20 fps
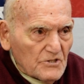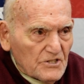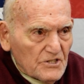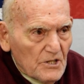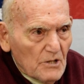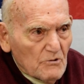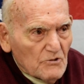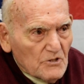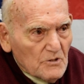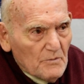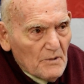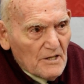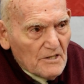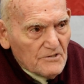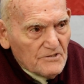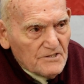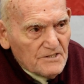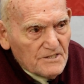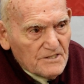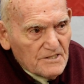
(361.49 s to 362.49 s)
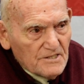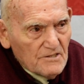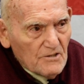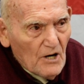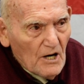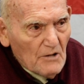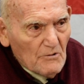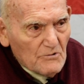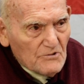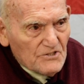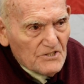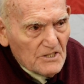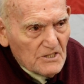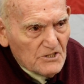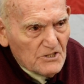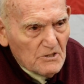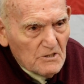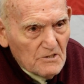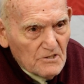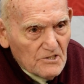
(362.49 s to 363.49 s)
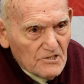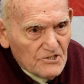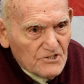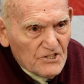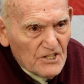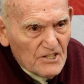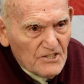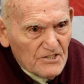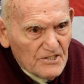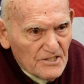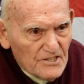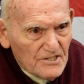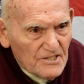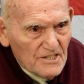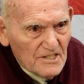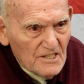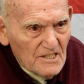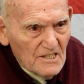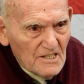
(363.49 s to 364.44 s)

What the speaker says: She was about, I would say she was in her 60s.